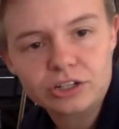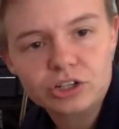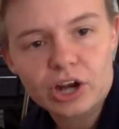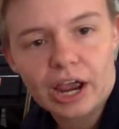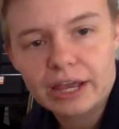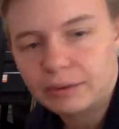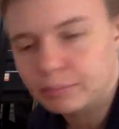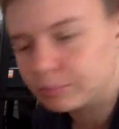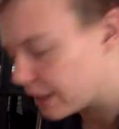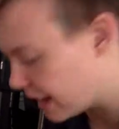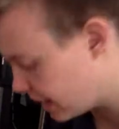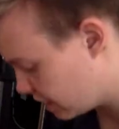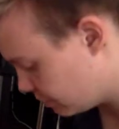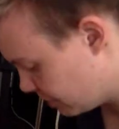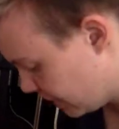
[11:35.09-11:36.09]
gray and
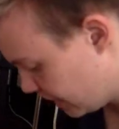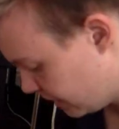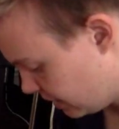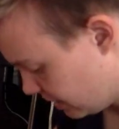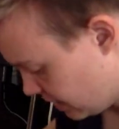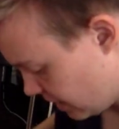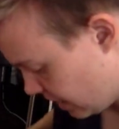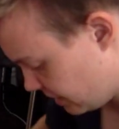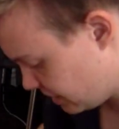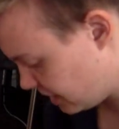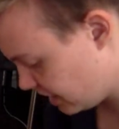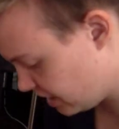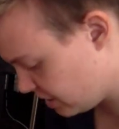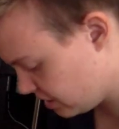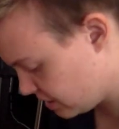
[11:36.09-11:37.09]
black, but I
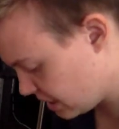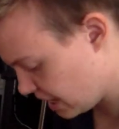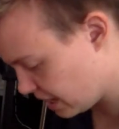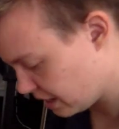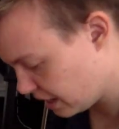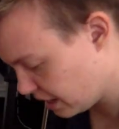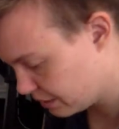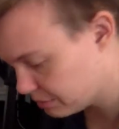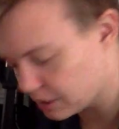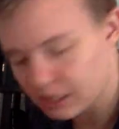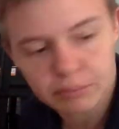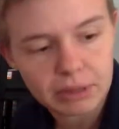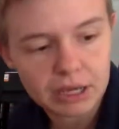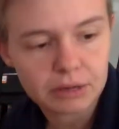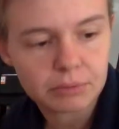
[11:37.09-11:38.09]
think that I'm going
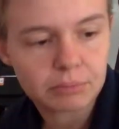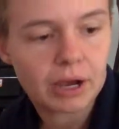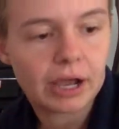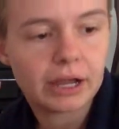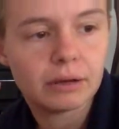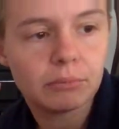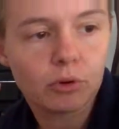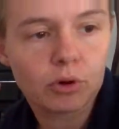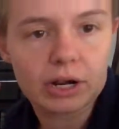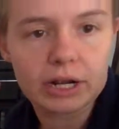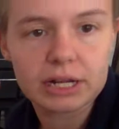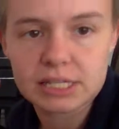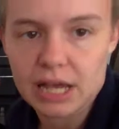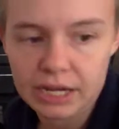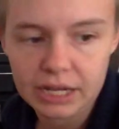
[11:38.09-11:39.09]
to make mine more
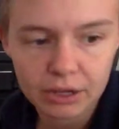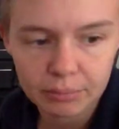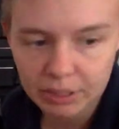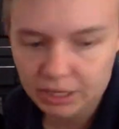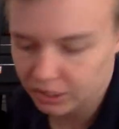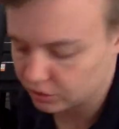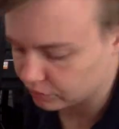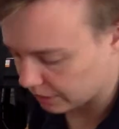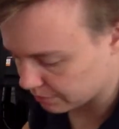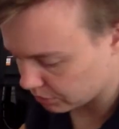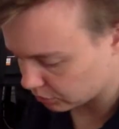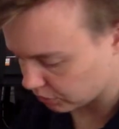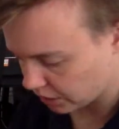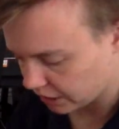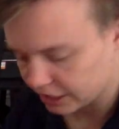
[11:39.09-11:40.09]
exciting. I'll make it a
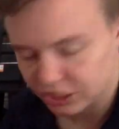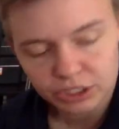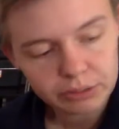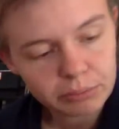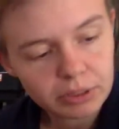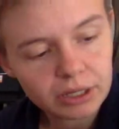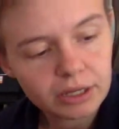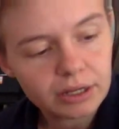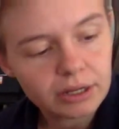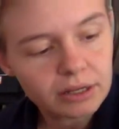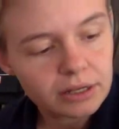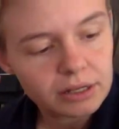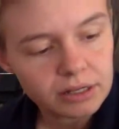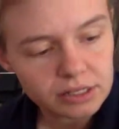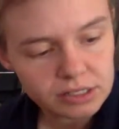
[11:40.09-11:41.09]
rainbow rocket ship.
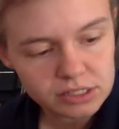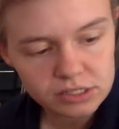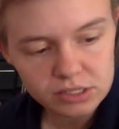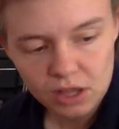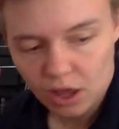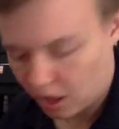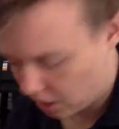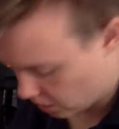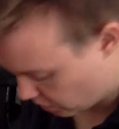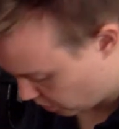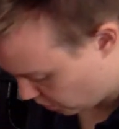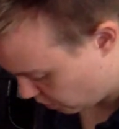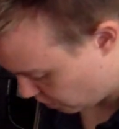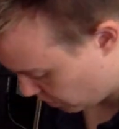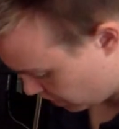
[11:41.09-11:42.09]

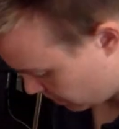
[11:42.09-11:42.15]
So,